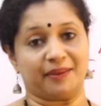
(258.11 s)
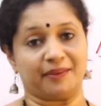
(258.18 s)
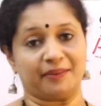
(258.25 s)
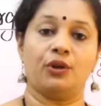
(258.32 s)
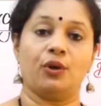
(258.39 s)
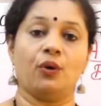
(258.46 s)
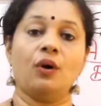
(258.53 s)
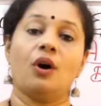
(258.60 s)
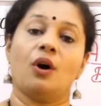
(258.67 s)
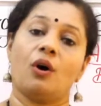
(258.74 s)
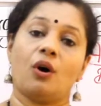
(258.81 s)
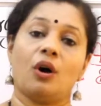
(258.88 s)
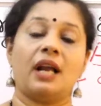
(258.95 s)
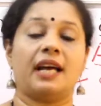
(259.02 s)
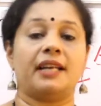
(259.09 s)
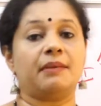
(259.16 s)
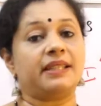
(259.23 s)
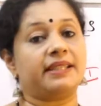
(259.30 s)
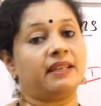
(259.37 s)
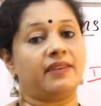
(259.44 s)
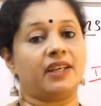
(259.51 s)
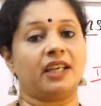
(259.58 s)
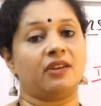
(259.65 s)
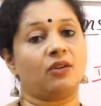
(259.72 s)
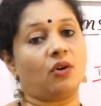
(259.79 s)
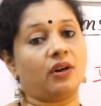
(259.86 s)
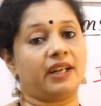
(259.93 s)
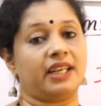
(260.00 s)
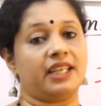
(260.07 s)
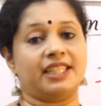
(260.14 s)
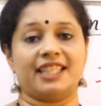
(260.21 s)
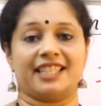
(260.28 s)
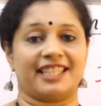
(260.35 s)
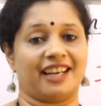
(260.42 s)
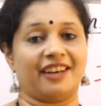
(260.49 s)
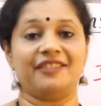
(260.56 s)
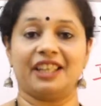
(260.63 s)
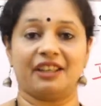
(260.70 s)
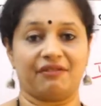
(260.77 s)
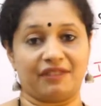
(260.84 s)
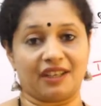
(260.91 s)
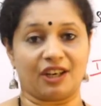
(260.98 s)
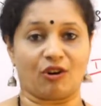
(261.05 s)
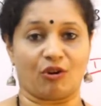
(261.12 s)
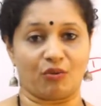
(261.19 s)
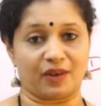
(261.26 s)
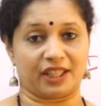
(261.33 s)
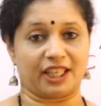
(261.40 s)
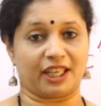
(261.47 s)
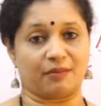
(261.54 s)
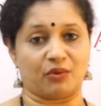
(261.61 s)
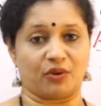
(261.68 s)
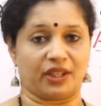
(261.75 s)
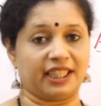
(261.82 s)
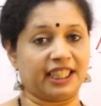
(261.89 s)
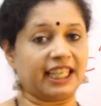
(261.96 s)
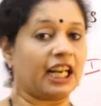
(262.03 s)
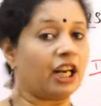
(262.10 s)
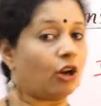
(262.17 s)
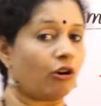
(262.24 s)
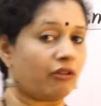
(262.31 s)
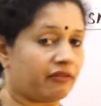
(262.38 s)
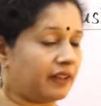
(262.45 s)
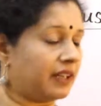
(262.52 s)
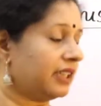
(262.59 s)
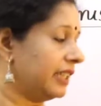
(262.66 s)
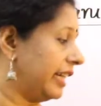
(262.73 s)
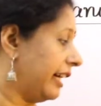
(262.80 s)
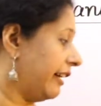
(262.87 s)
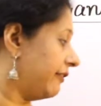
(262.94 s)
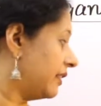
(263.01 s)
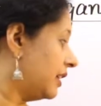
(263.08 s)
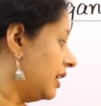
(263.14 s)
You know, all animals living in colder regions have thick fur over their body. Thick and long fur they have.